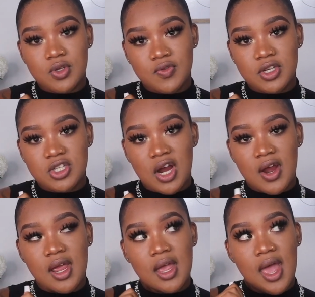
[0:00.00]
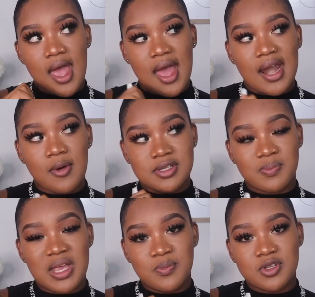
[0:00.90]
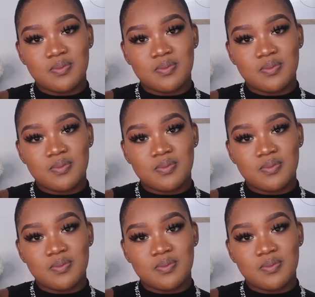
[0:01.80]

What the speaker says: oversharing, and I was a people's